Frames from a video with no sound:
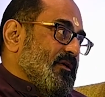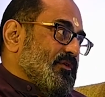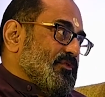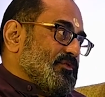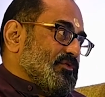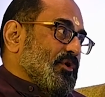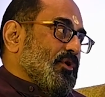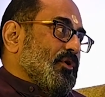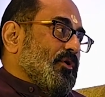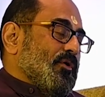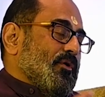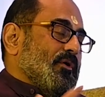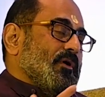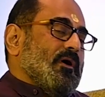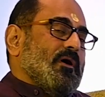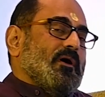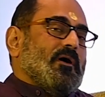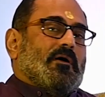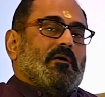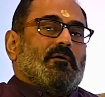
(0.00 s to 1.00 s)

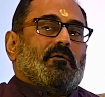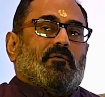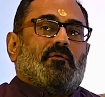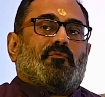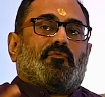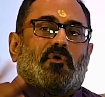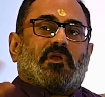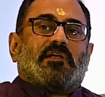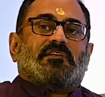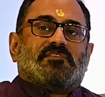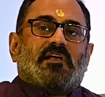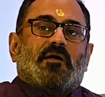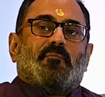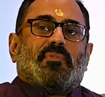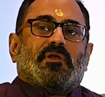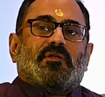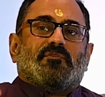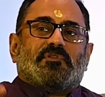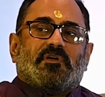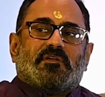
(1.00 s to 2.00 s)
So, for
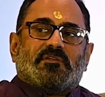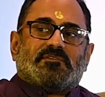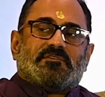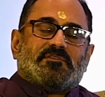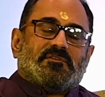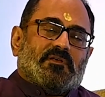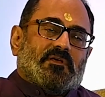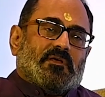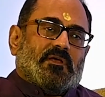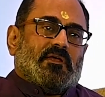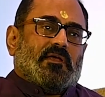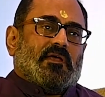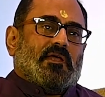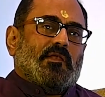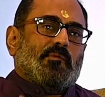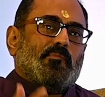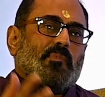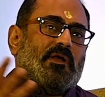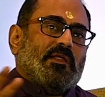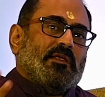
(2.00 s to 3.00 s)
example, if there is
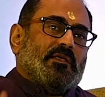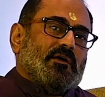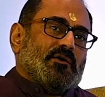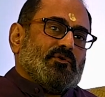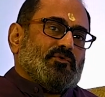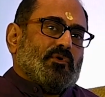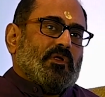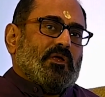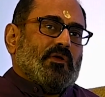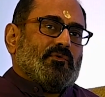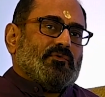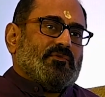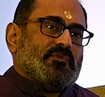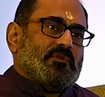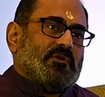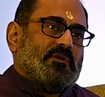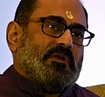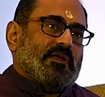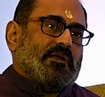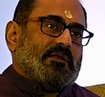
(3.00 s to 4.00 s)
anybody here today who's in
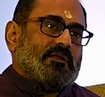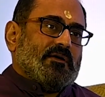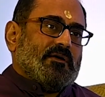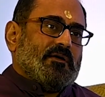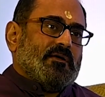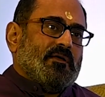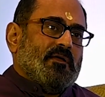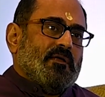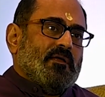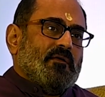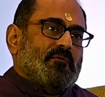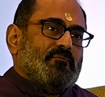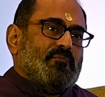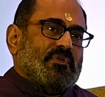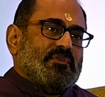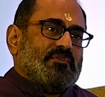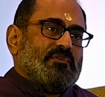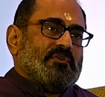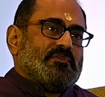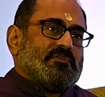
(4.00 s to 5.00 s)
the data
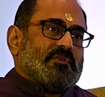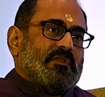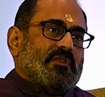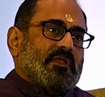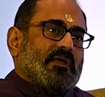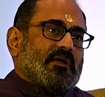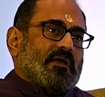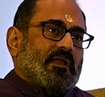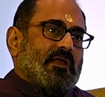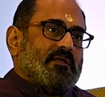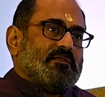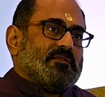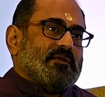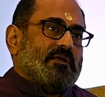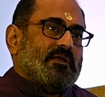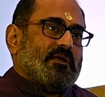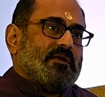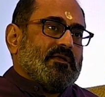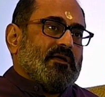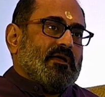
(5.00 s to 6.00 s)
business and they collect the
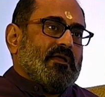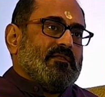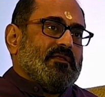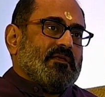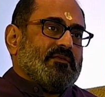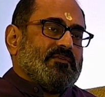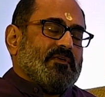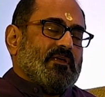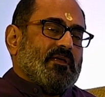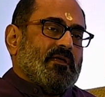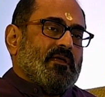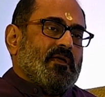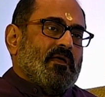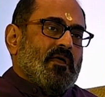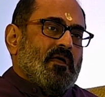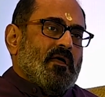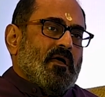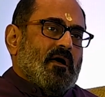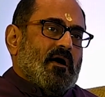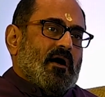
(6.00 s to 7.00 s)
data and they say,
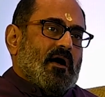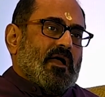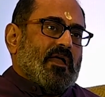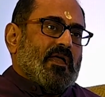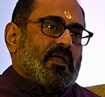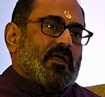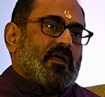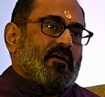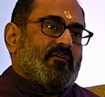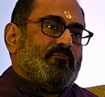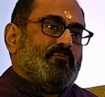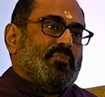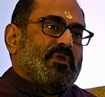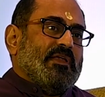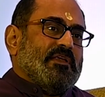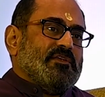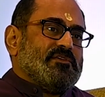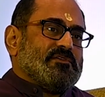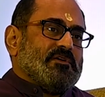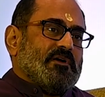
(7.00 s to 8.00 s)
I have
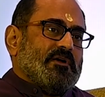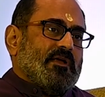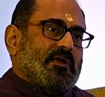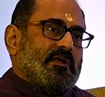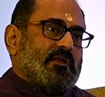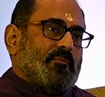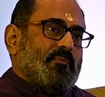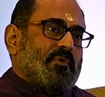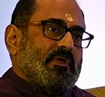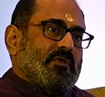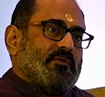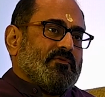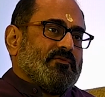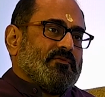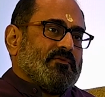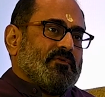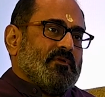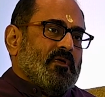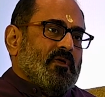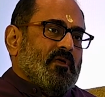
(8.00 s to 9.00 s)
breached a
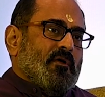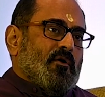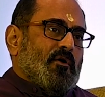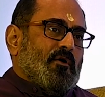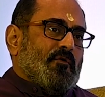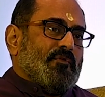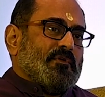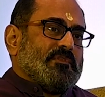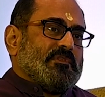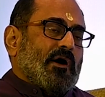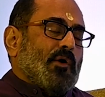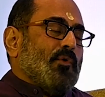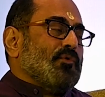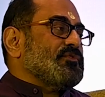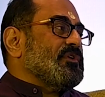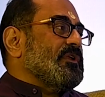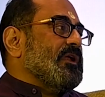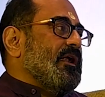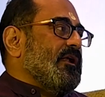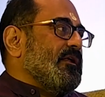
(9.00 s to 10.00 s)
database of
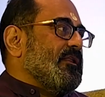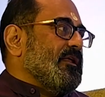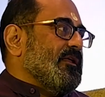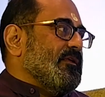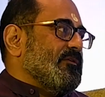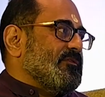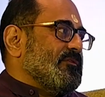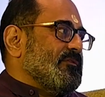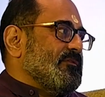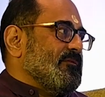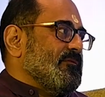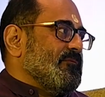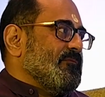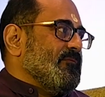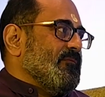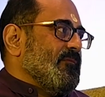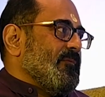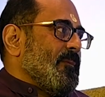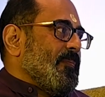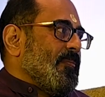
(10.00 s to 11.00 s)
1,000 entries,
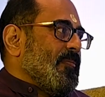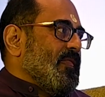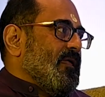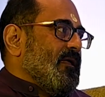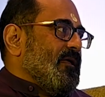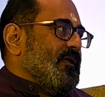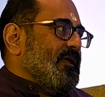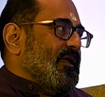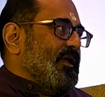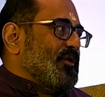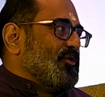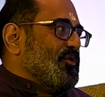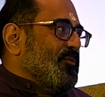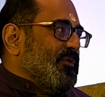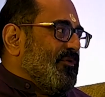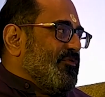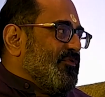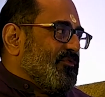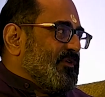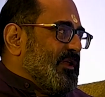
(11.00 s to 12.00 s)
it could
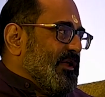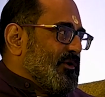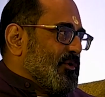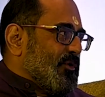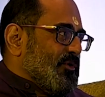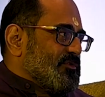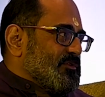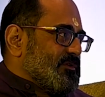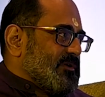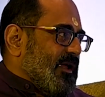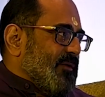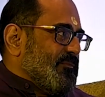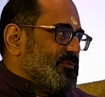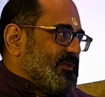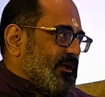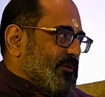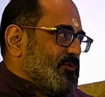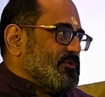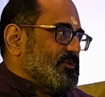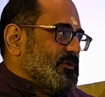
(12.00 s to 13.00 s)
be 50 crores times
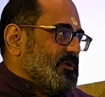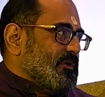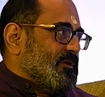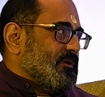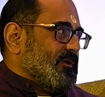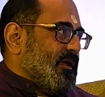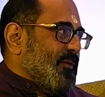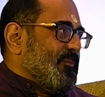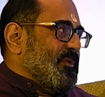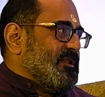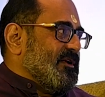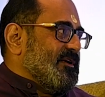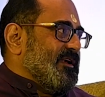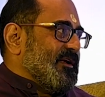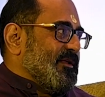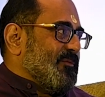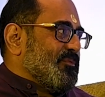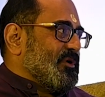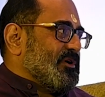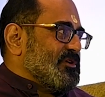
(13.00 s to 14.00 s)
1,000. I mean, the
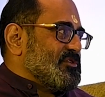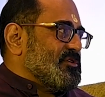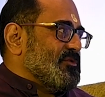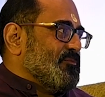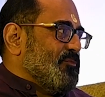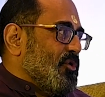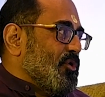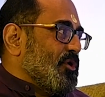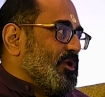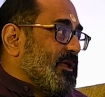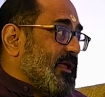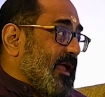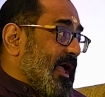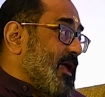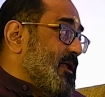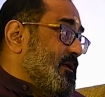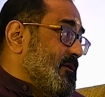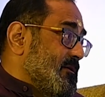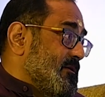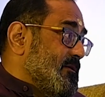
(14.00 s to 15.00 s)
Data Protection Board
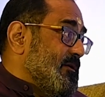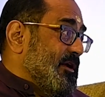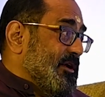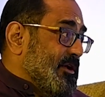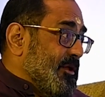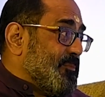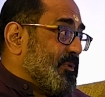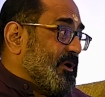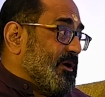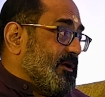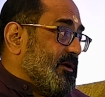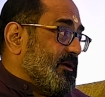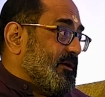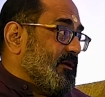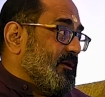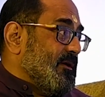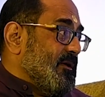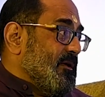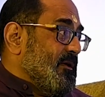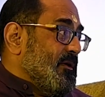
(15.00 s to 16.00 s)
can interpret
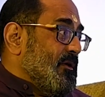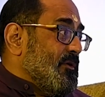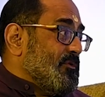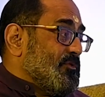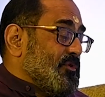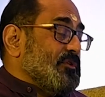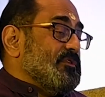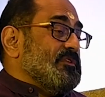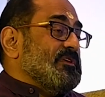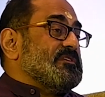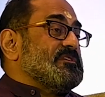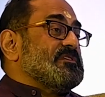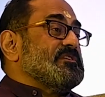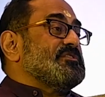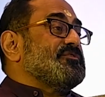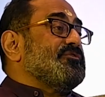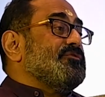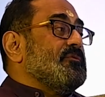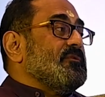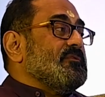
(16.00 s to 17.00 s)
it. So this
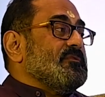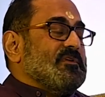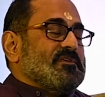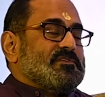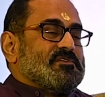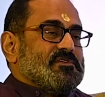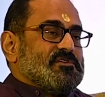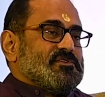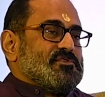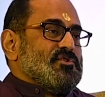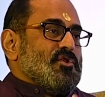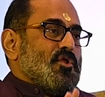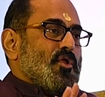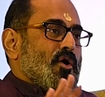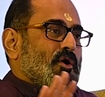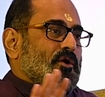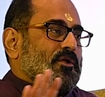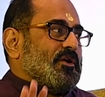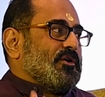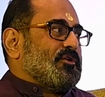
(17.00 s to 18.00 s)
is
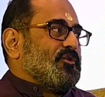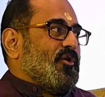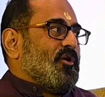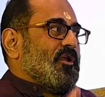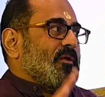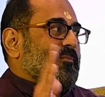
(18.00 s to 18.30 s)
not at all